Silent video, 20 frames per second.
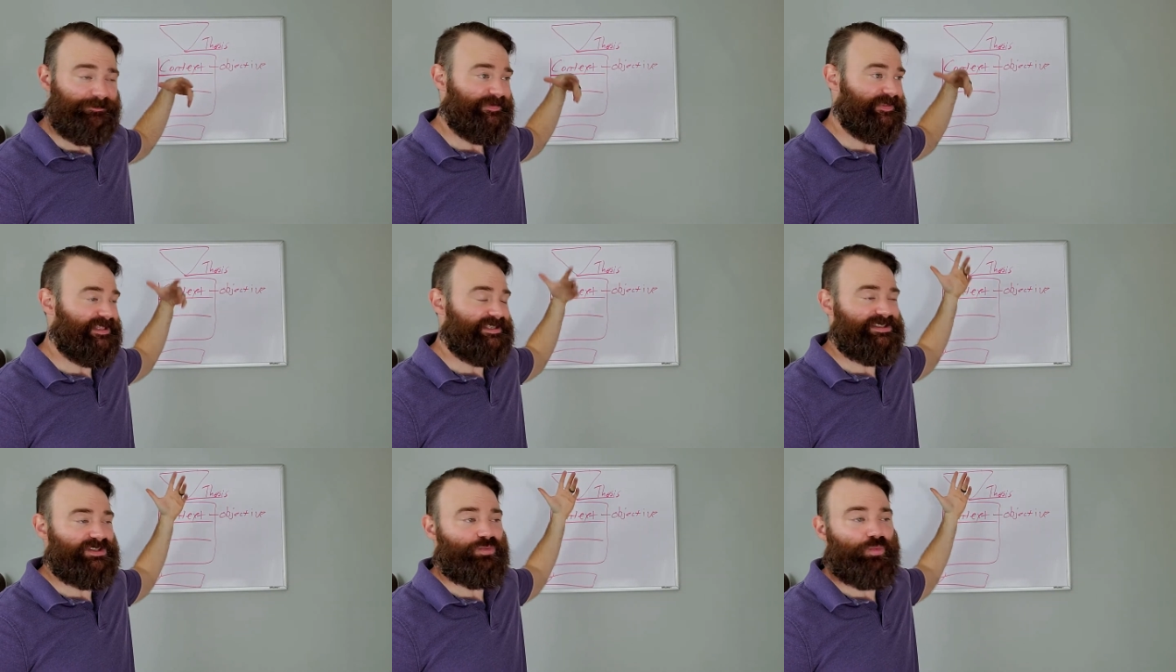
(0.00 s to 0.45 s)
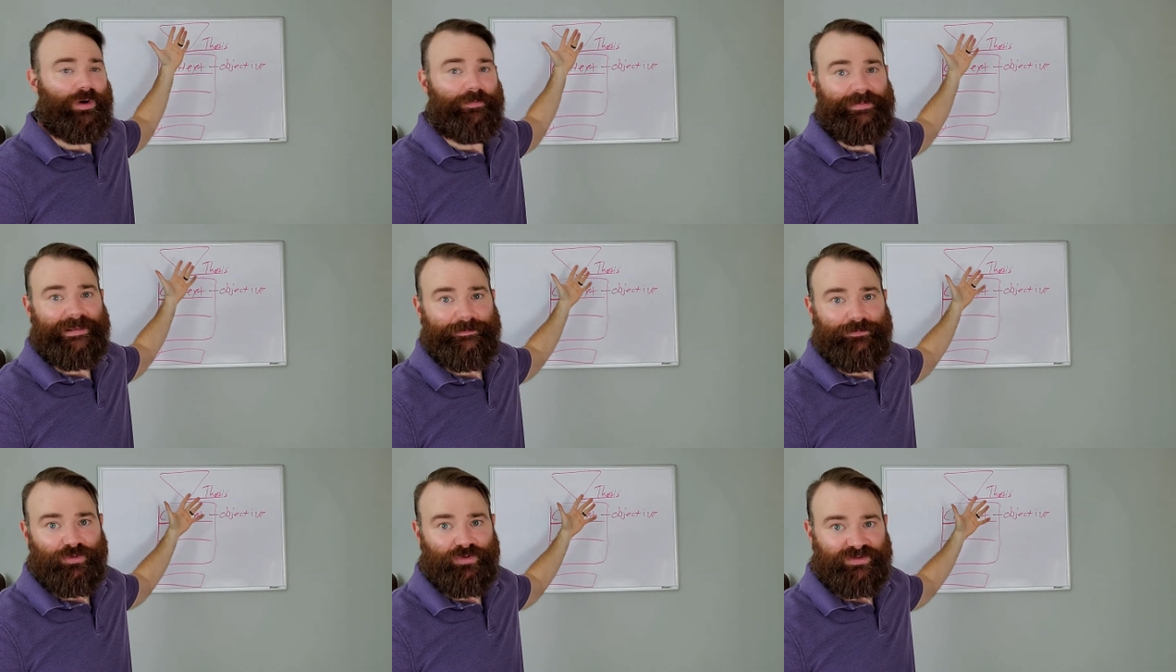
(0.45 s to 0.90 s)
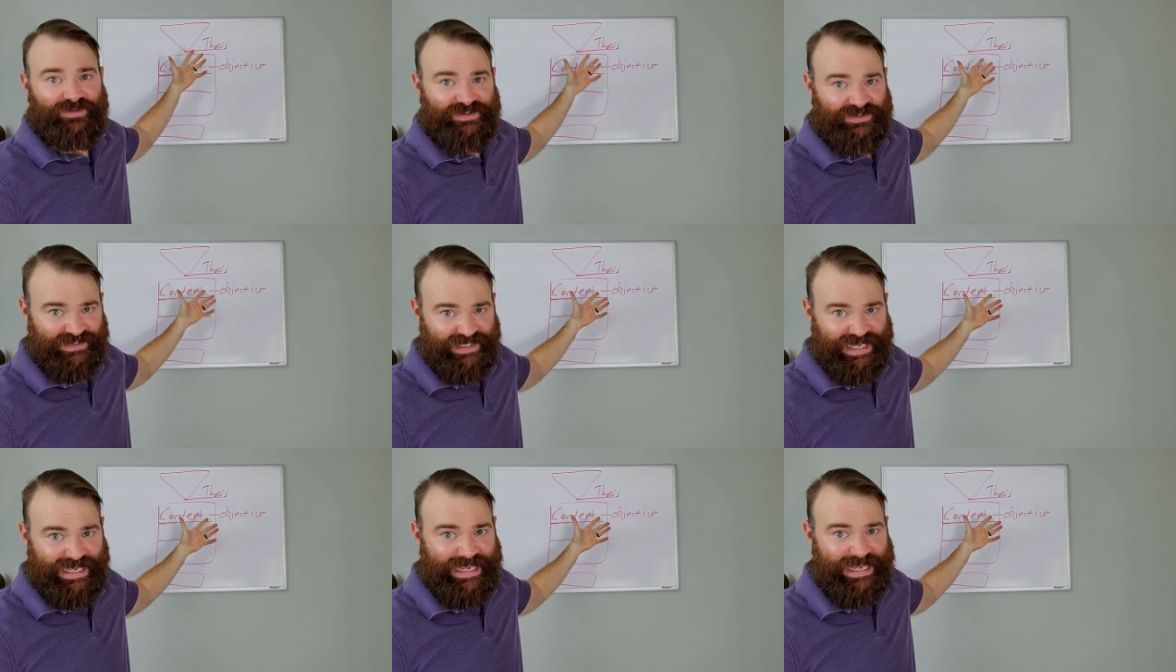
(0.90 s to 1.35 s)
This is what people
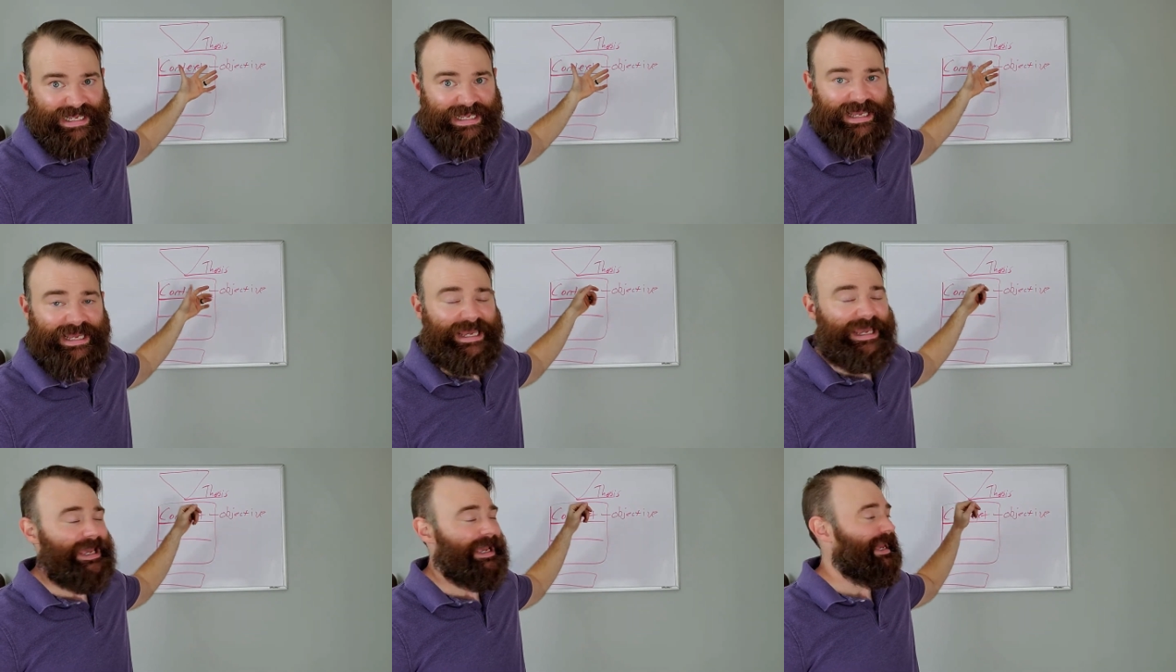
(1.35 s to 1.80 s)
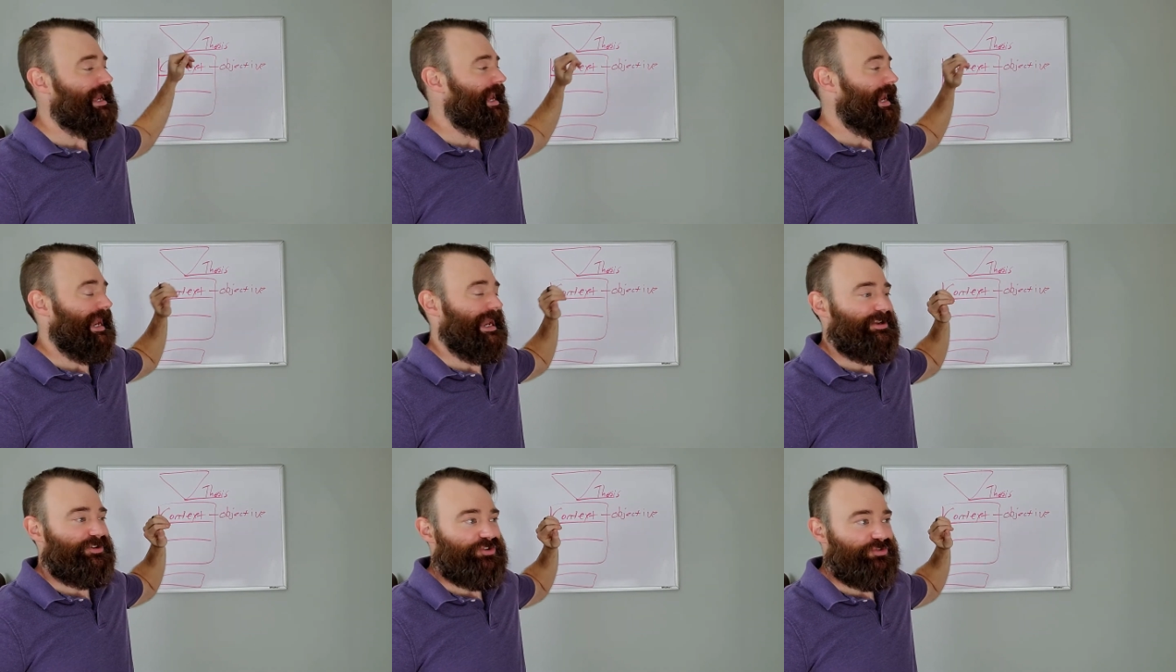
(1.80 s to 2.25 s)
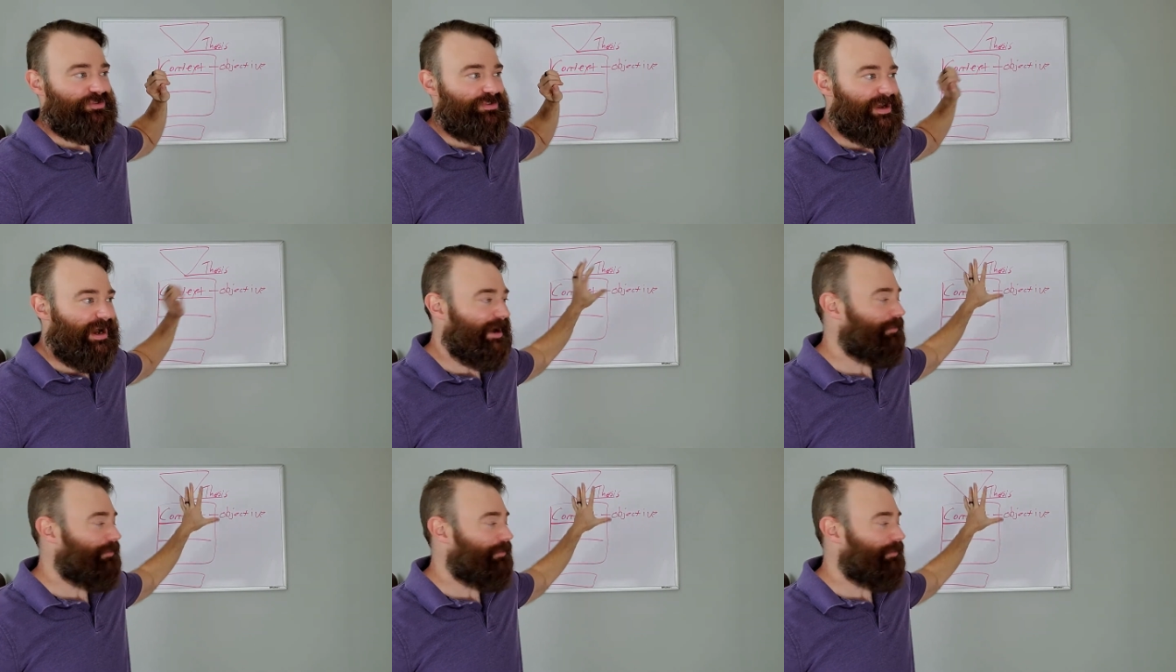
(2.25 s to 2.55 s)
say, and you're not